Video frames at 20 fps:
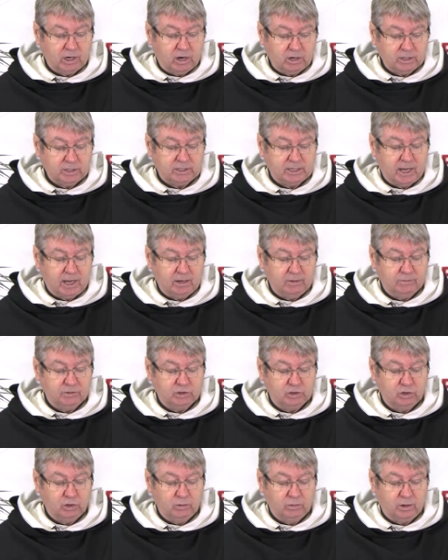ourselves
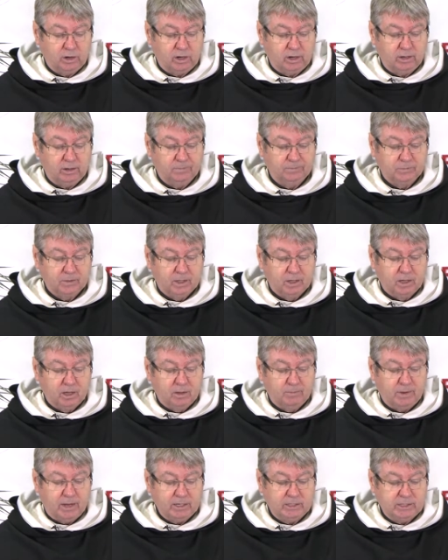to her
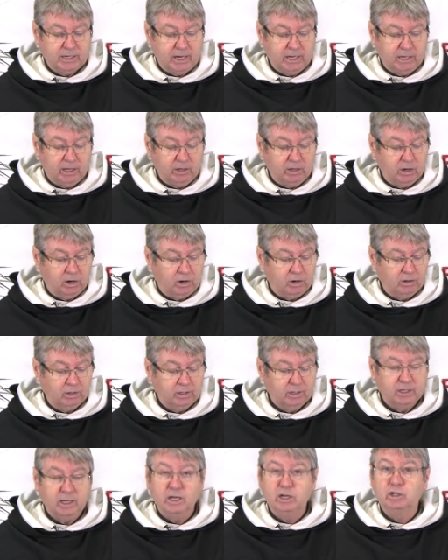by taking her
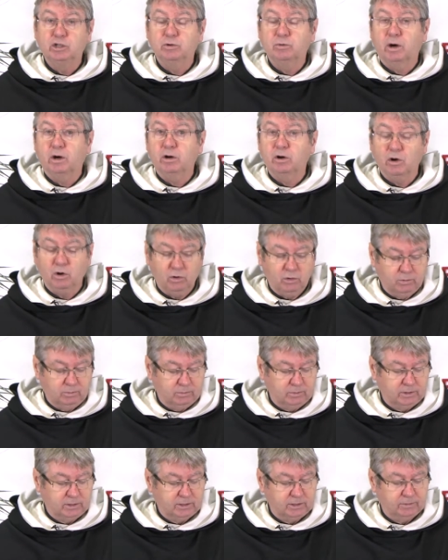into our
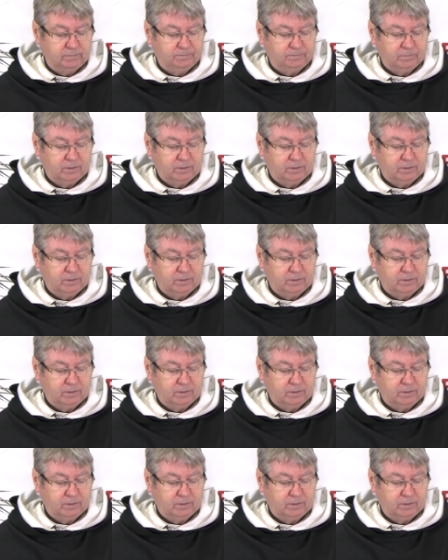homes.